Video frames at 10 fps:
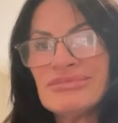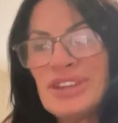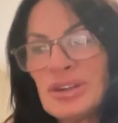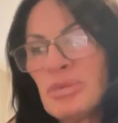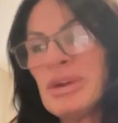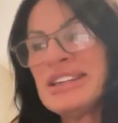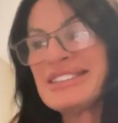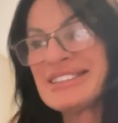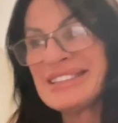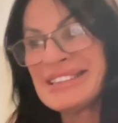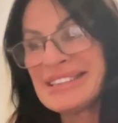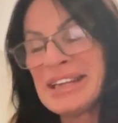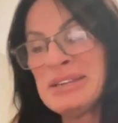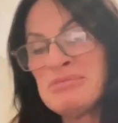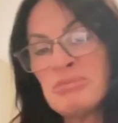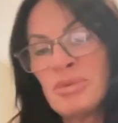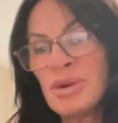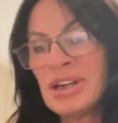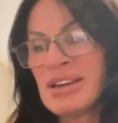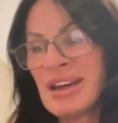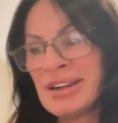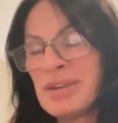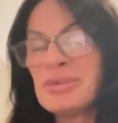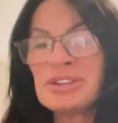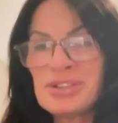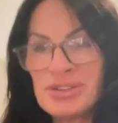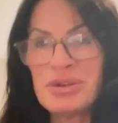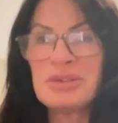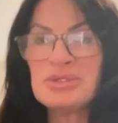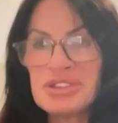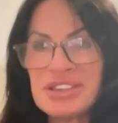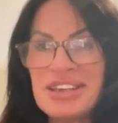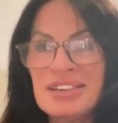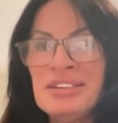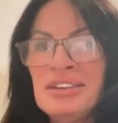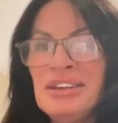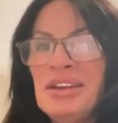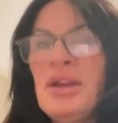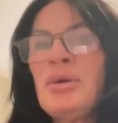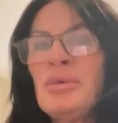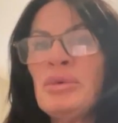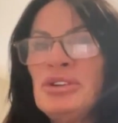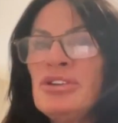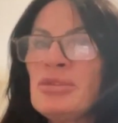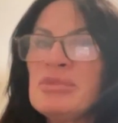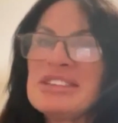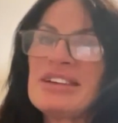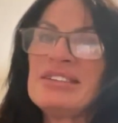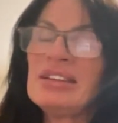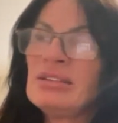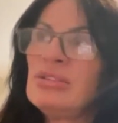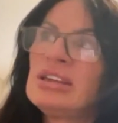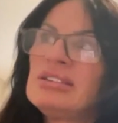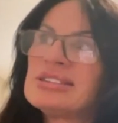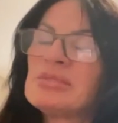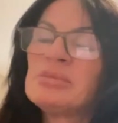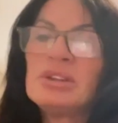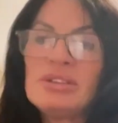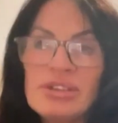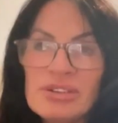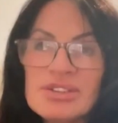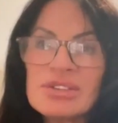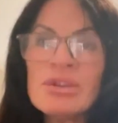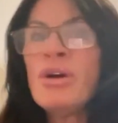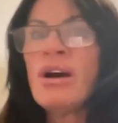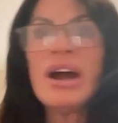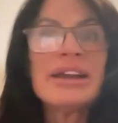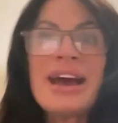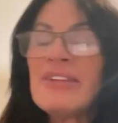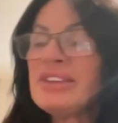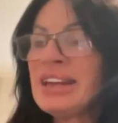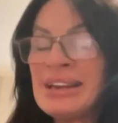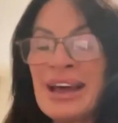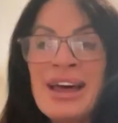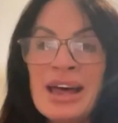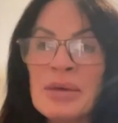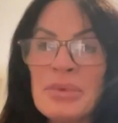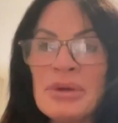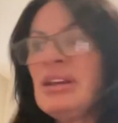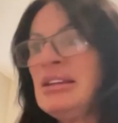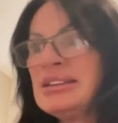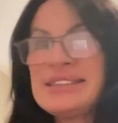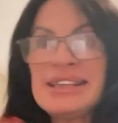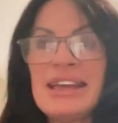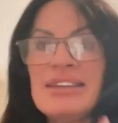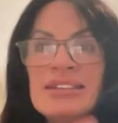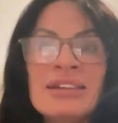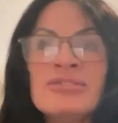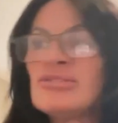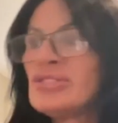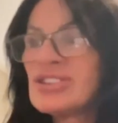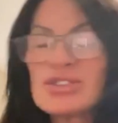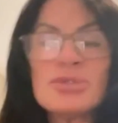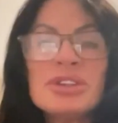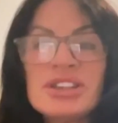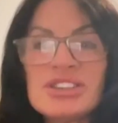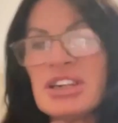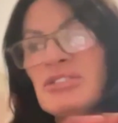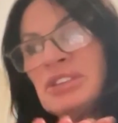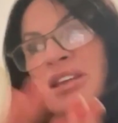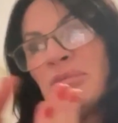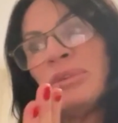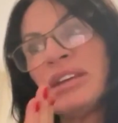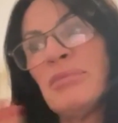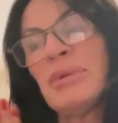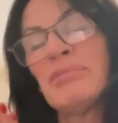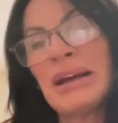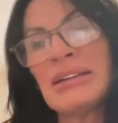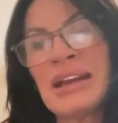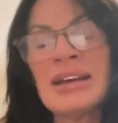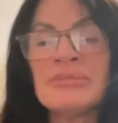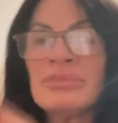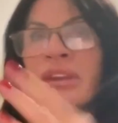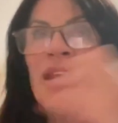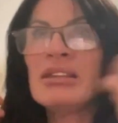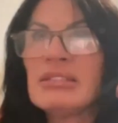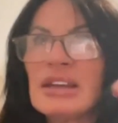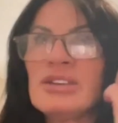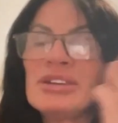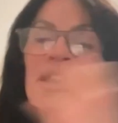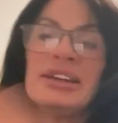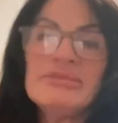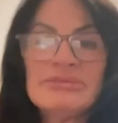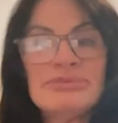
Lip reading: You're wasting time moaning an hour or 2 hours here, where you could be sitting there looking at something good, or having a nap to get that, restore yourself and keep it back that good life.